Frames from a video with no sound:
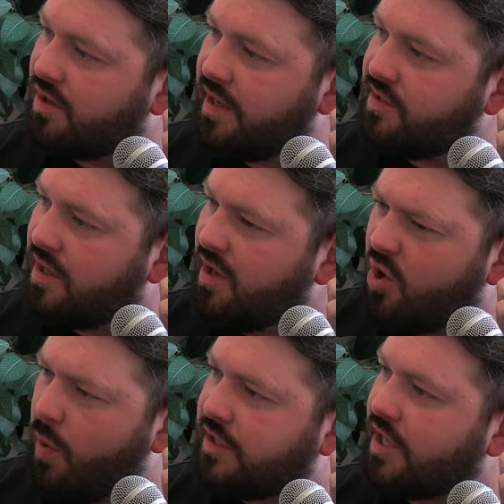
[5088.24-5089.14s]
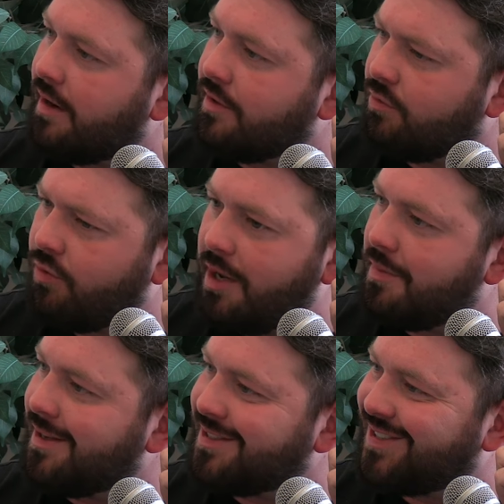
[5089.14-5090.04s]
The things that, just, quicksand,
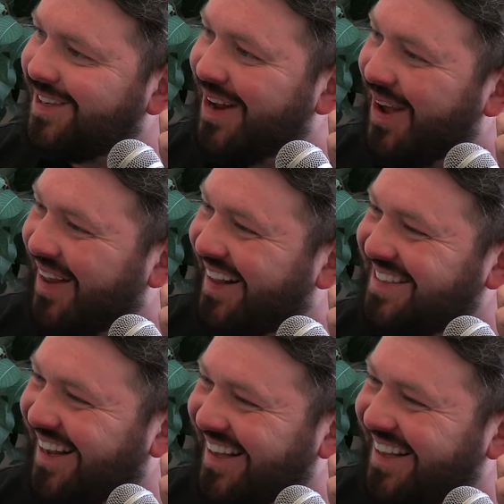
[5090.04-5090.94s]
rabies. Yeah. You know, and, and I